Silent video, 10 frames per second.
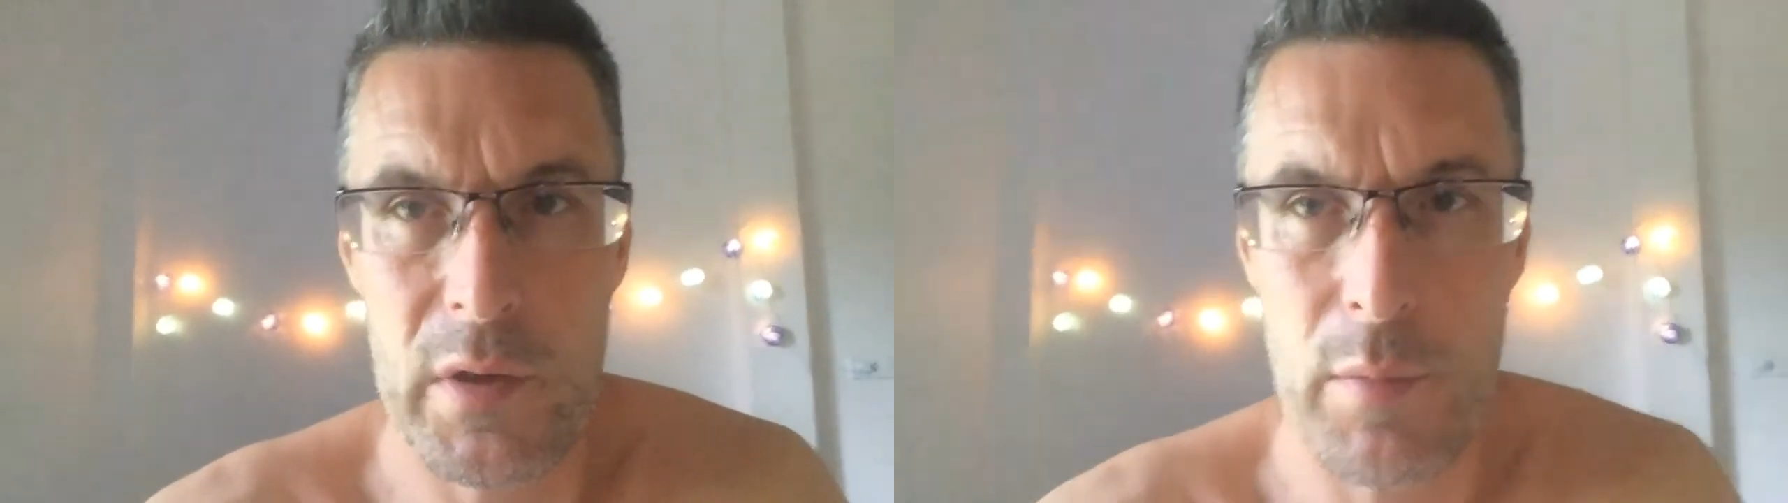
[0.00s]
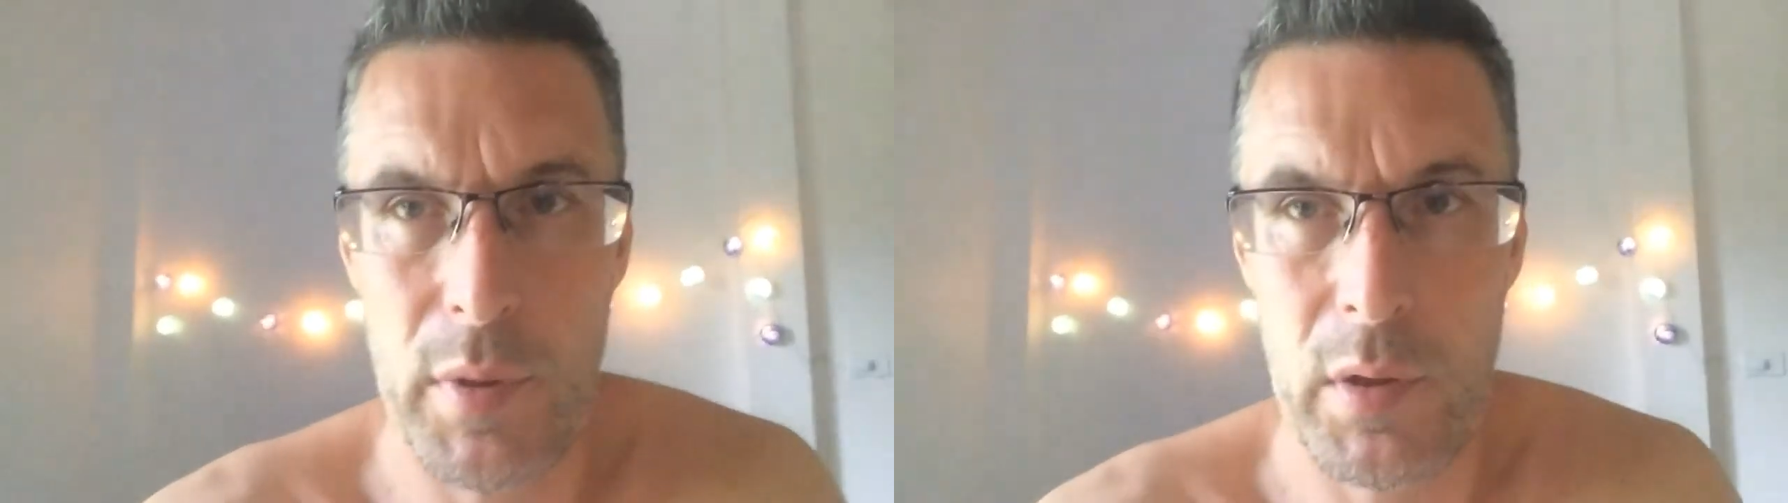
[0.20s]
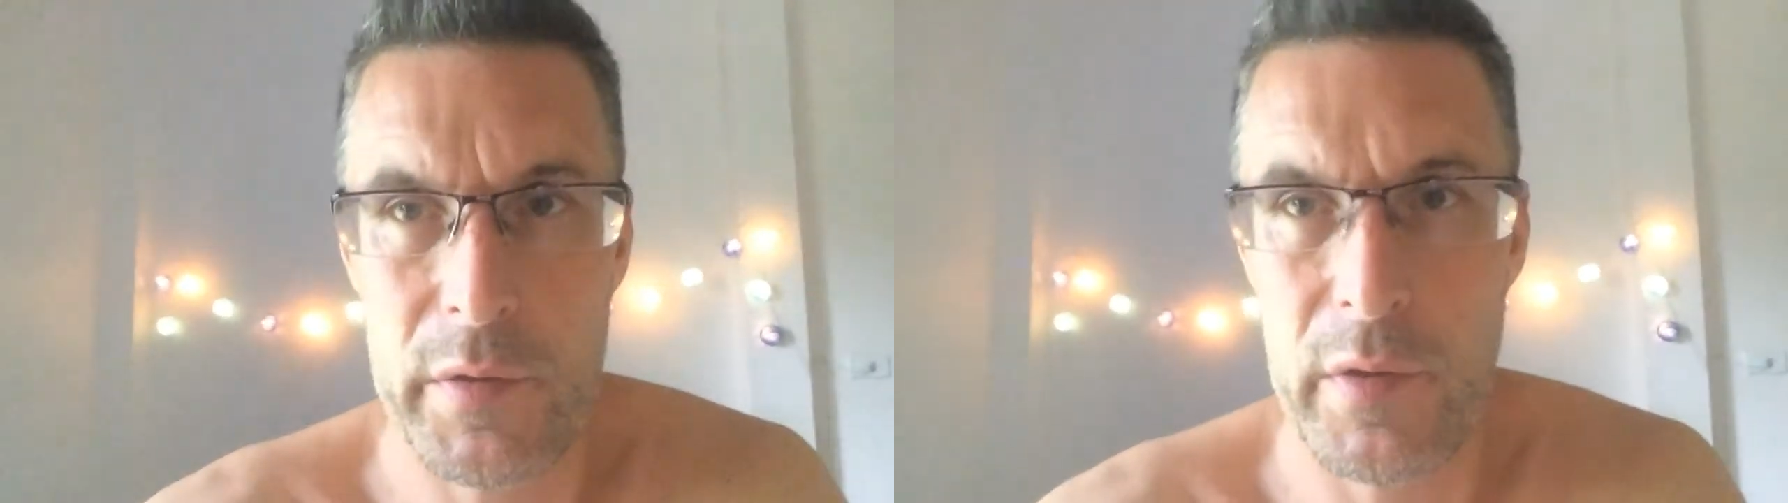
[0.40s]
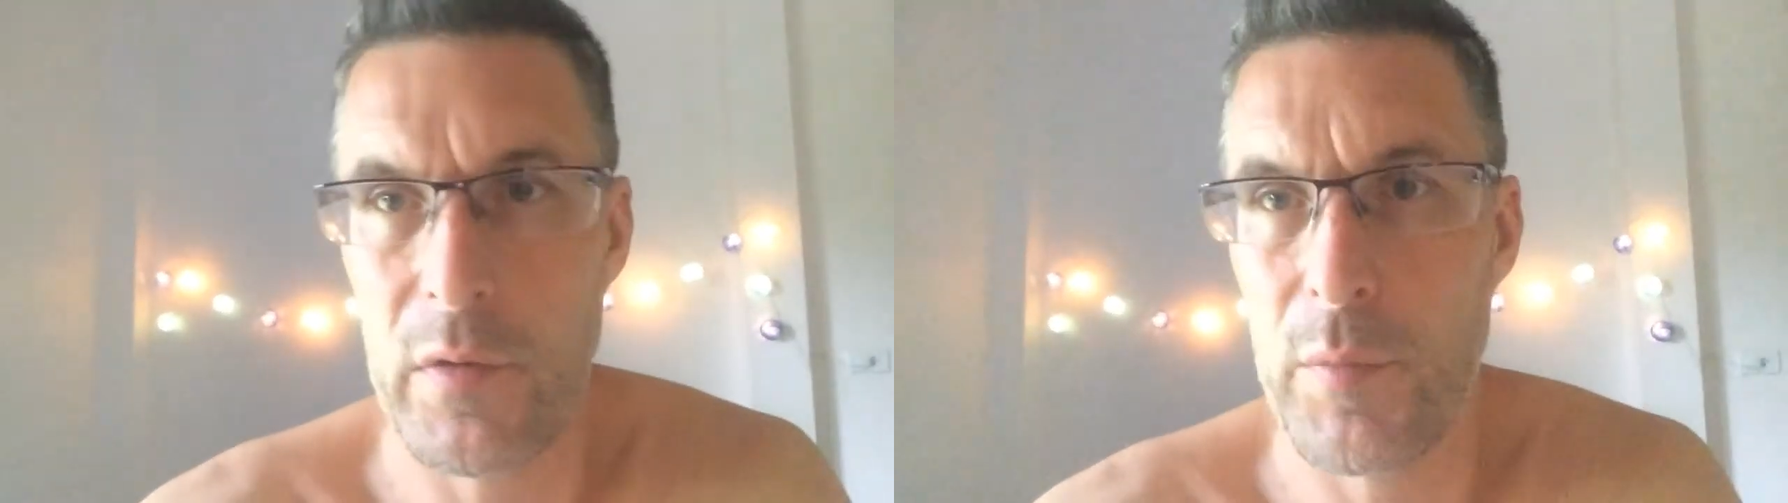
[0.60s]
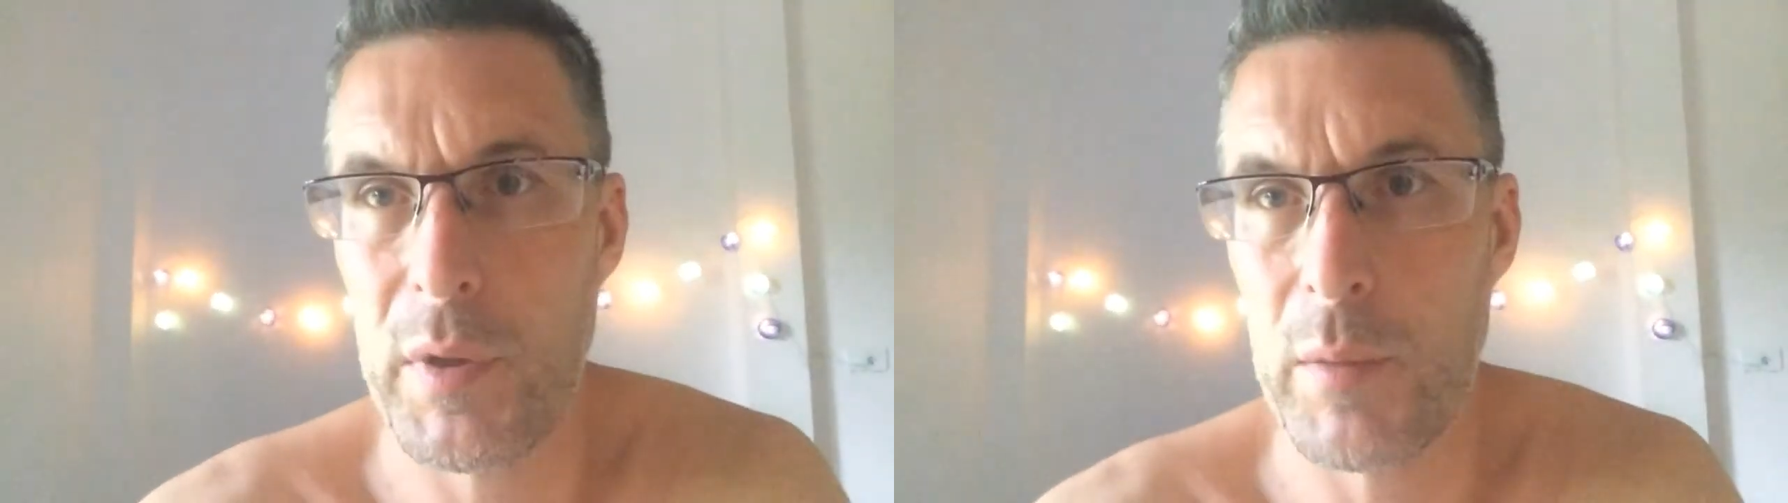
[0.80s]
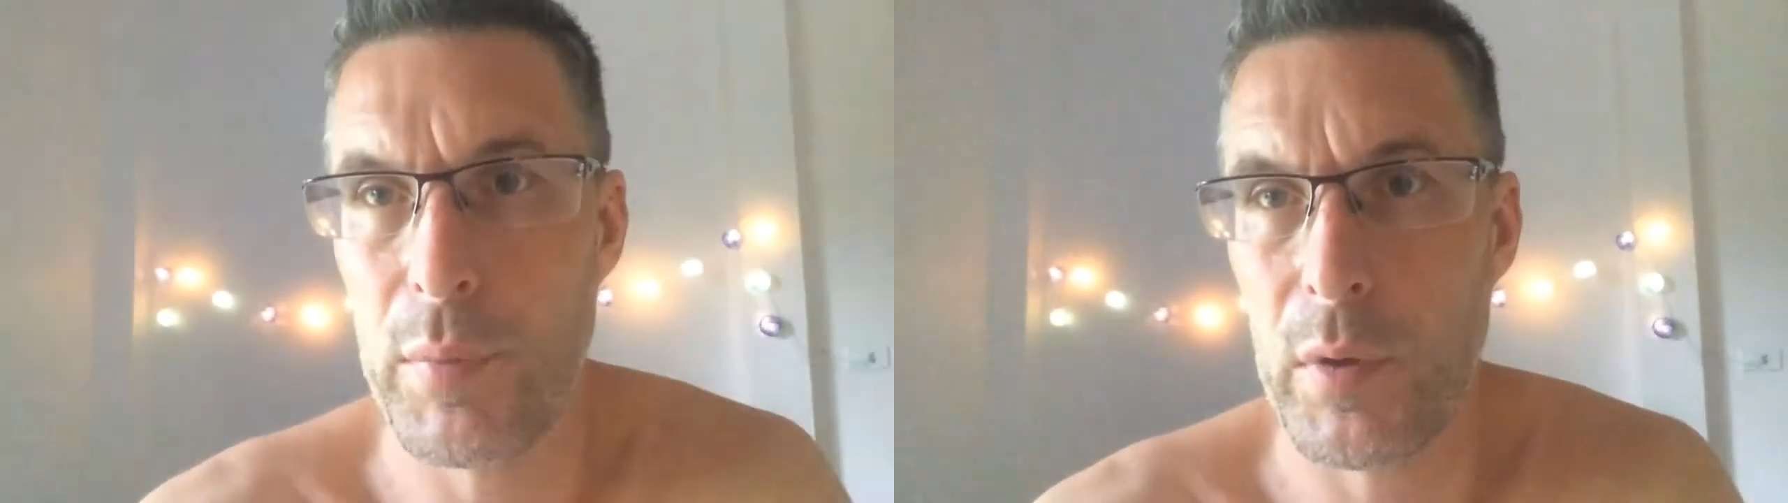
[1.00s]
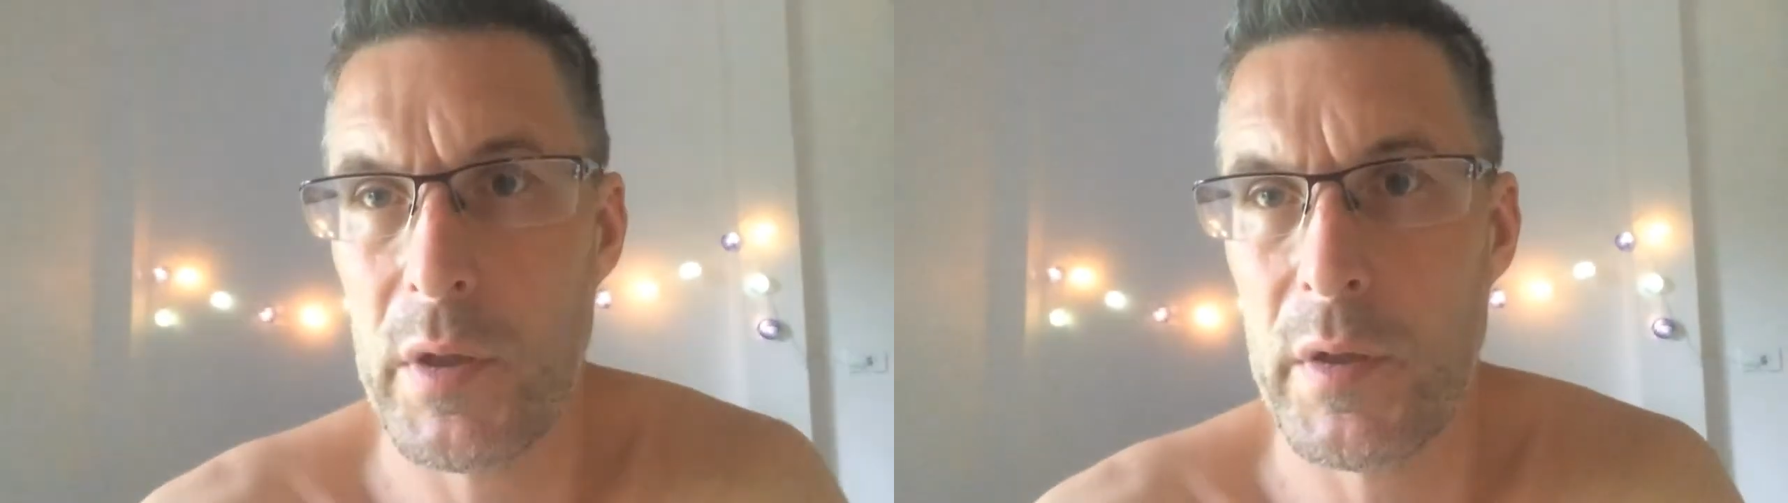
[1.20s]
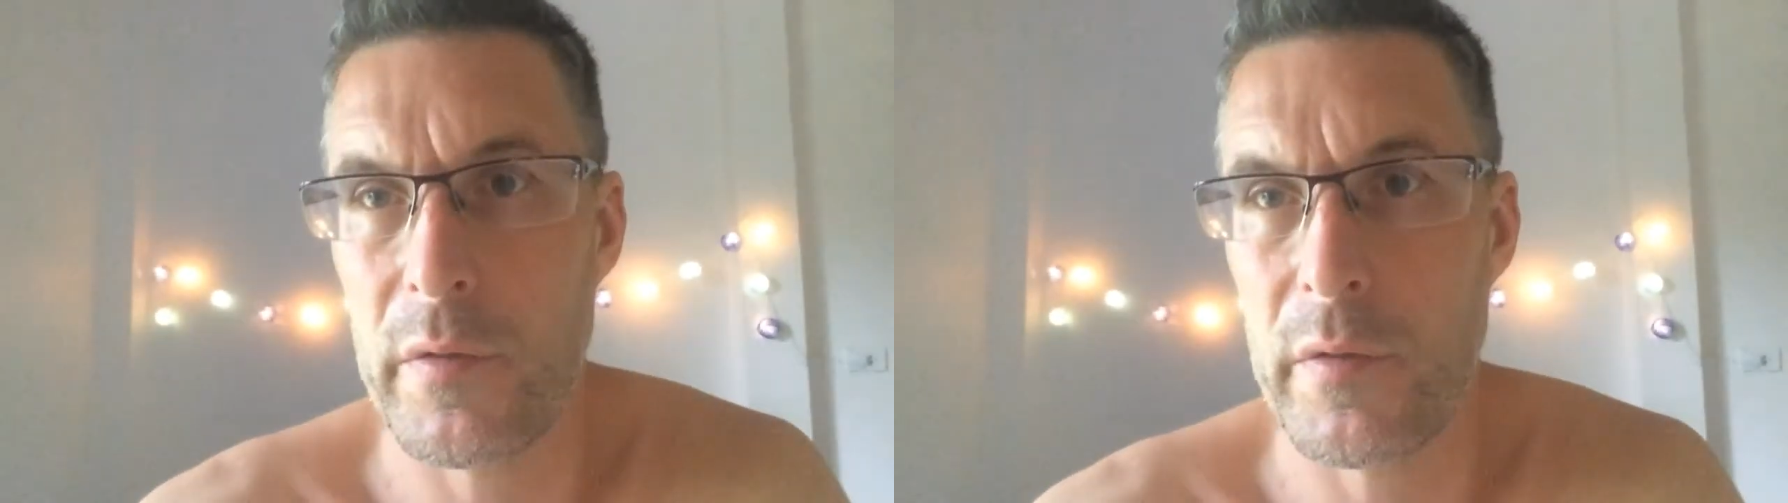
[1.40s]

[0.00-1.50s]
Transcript: the party that's being bullied,